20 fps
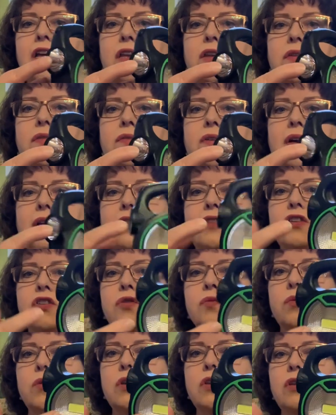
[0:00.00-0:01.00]
You've got
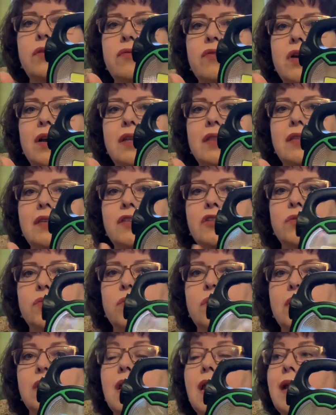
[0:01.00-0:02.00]
this one, you've got this
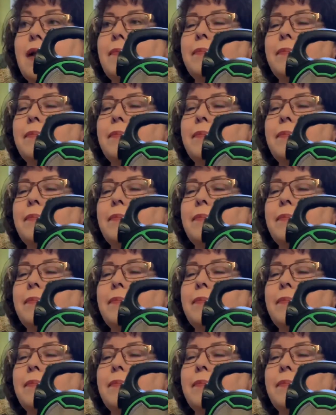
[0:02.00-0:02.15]
one.